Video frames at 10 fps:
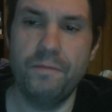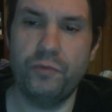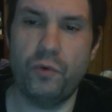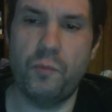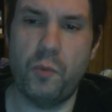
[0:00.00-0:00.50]

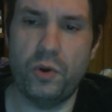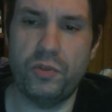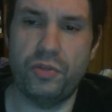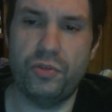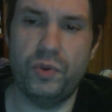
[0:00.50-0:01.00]
for more
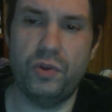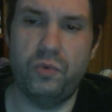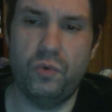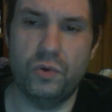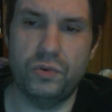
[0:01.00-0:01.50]
than
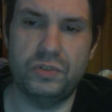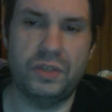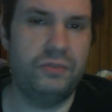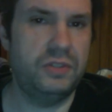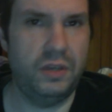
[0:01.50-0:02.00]
3/4
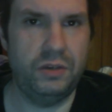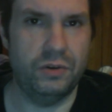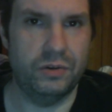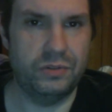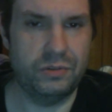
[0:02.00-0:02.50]
of
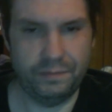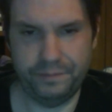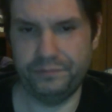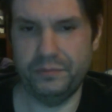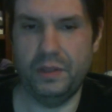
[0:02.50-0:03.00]
seniors.
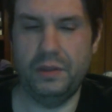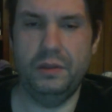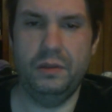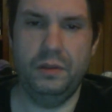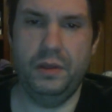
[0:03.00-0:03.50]

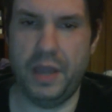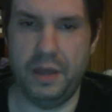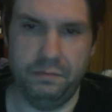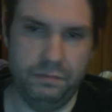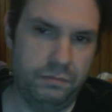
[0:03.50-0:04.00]

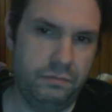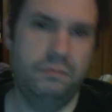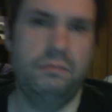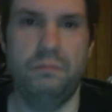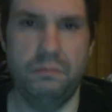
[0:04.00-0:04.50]
Again,
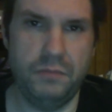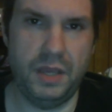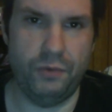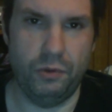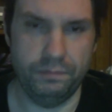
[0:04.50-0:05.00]

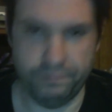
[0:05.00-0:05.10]
evil.